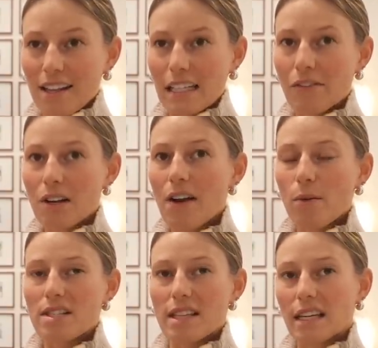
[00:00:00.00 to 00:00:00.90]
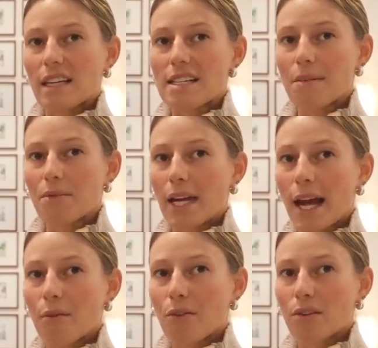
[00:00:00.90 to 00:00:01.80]
even if I was thinking something
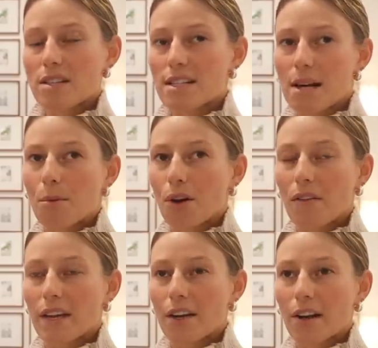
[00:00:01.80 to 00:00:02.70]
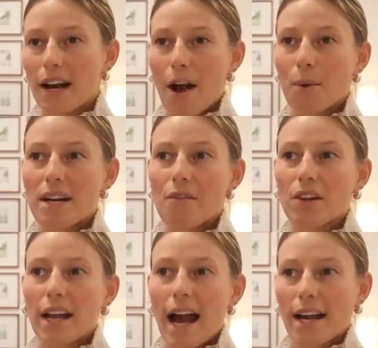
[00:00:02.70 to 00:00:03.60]
hateful to someone on the internet, I would never
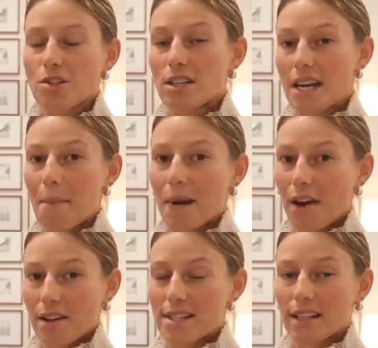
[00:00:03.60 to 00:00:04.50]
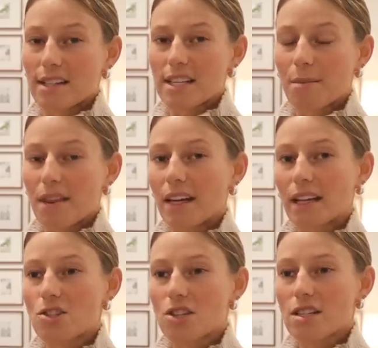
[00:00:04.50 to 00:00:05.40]
like actually type it out and send it to them. I think
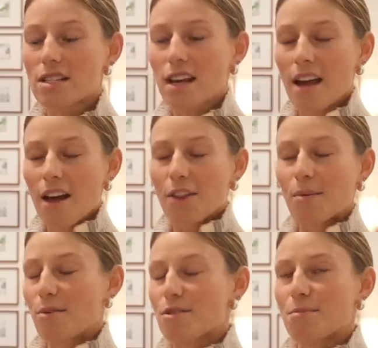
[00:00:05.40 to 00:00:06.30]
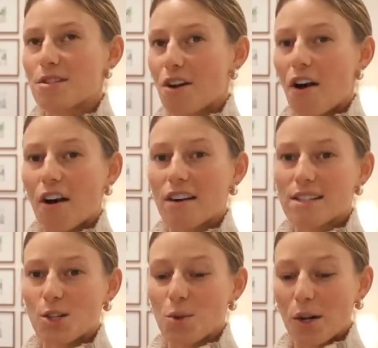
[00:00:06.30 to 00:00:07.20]
it's just the most bizarre
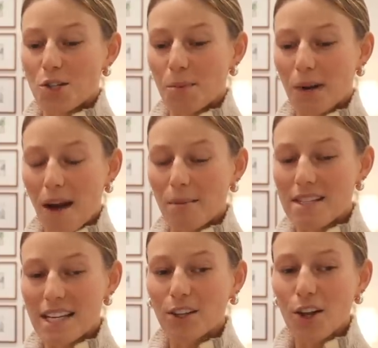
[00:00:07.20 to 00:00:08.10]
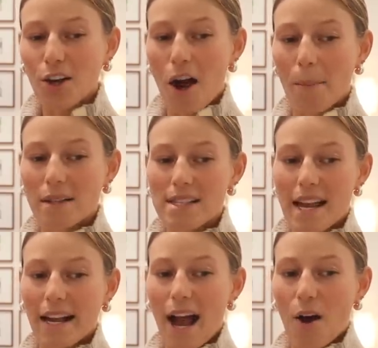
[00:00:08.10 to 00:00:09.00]
situation, but I've been seeing a lot of comments
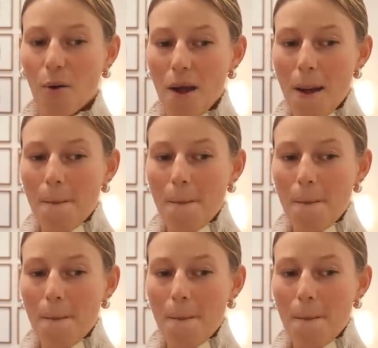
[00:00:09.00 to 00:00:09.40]
saying how